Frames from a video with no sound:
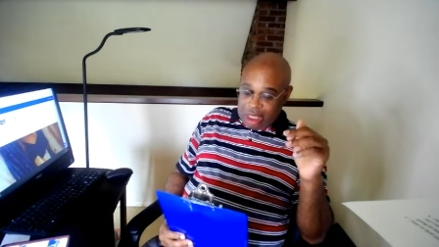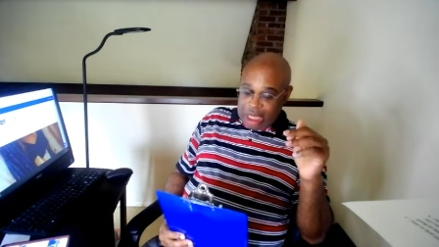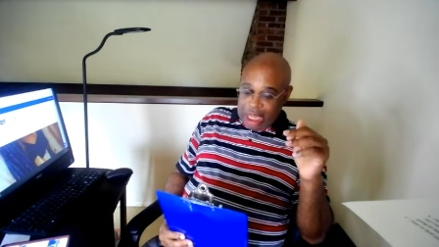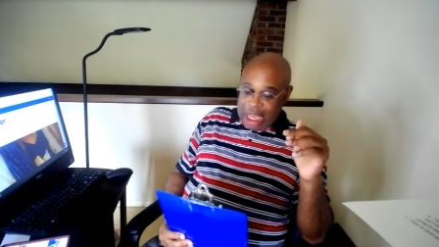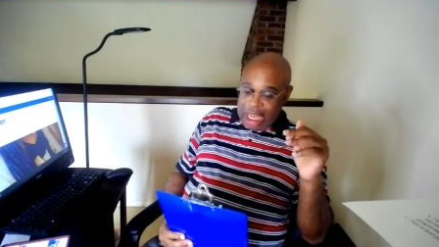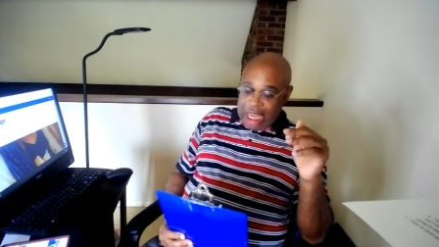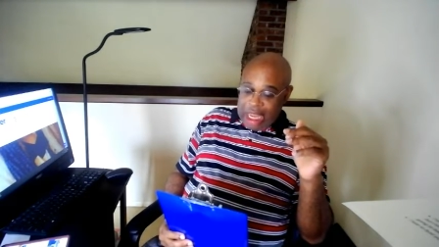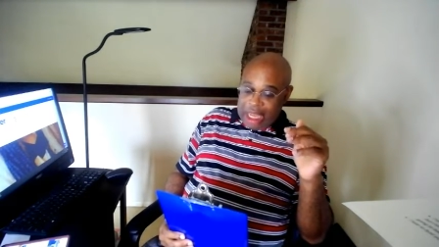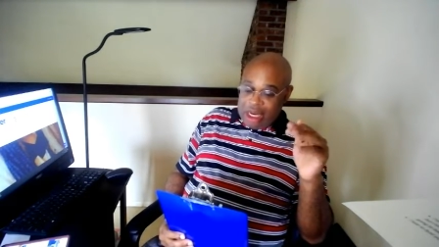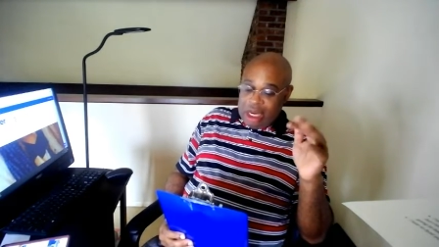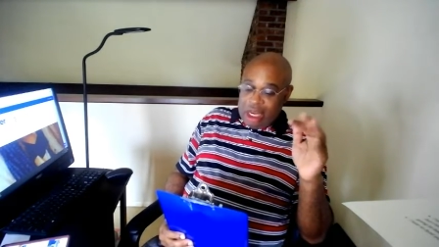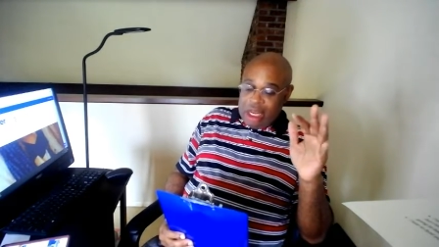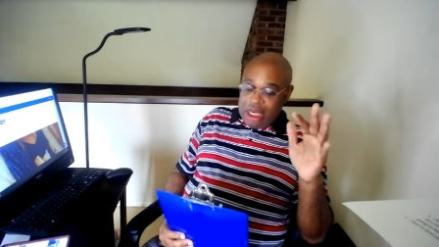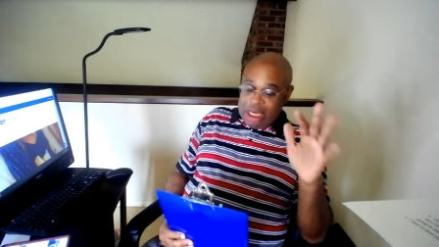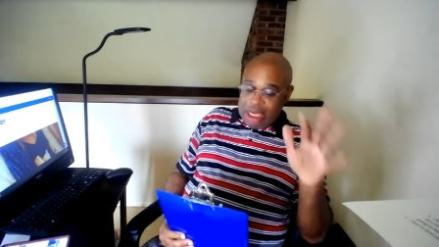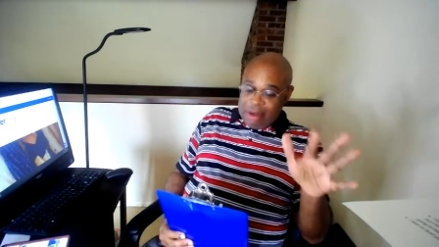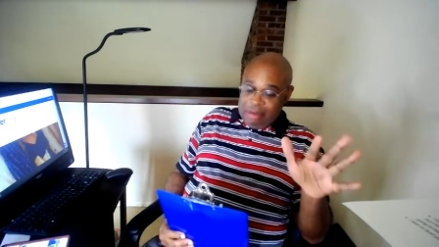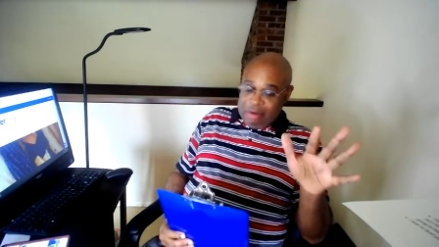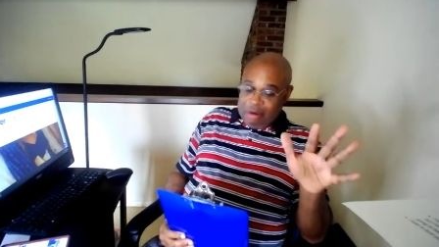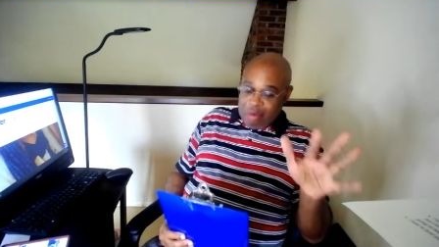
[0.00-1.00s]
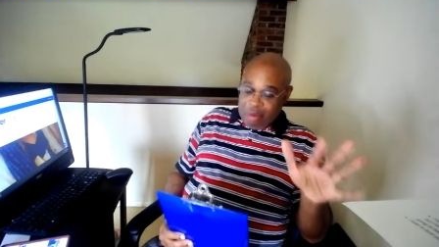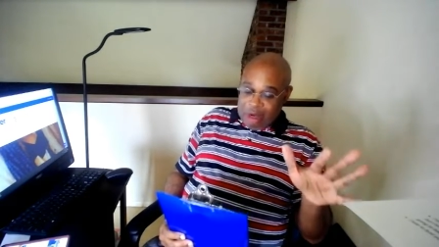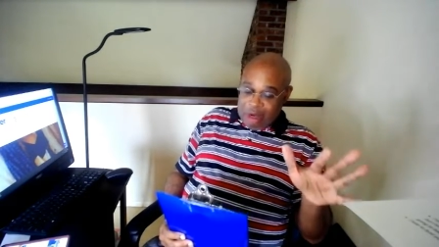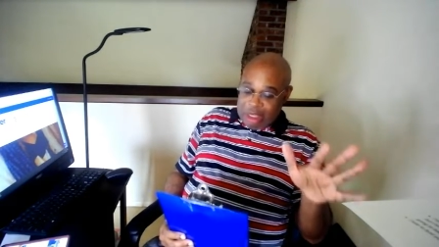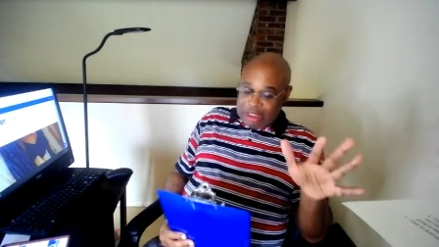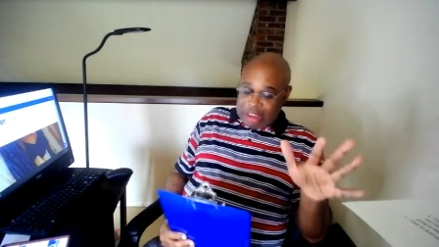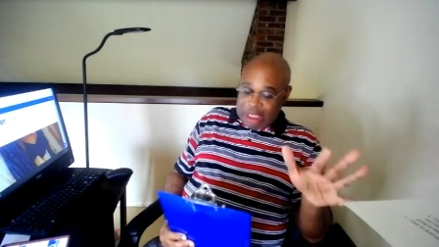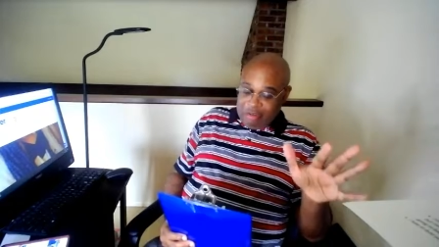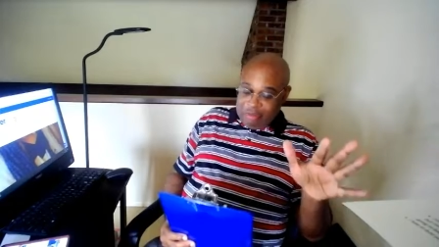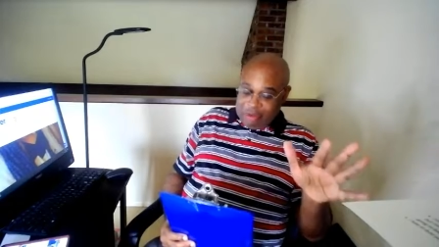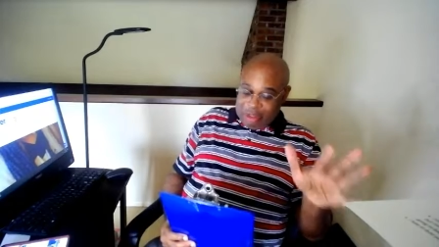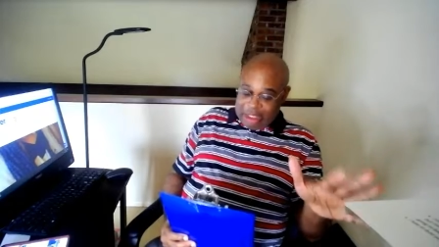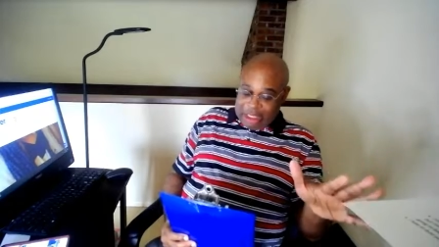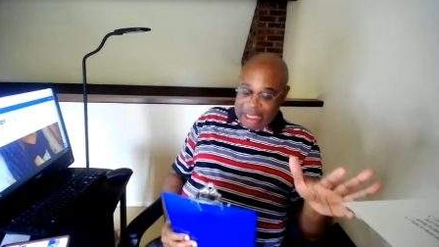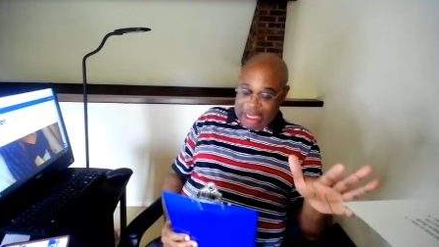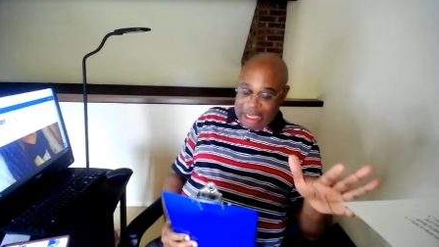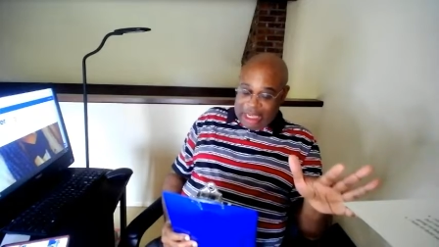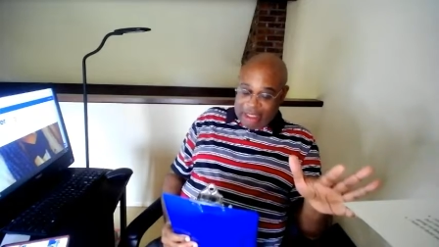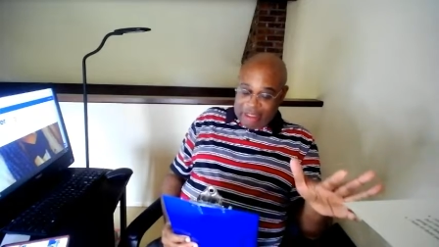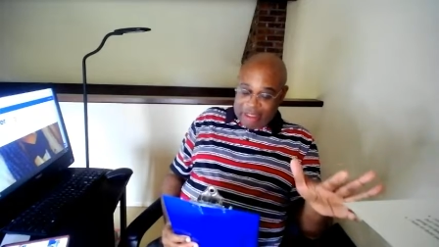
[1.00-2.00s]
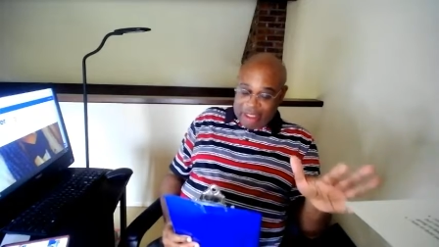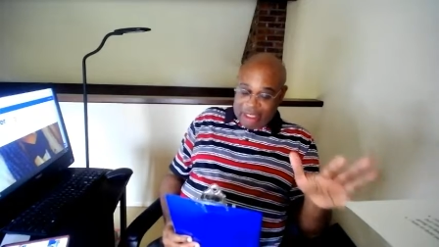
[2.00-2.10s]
and uh, definitely watch out for dates.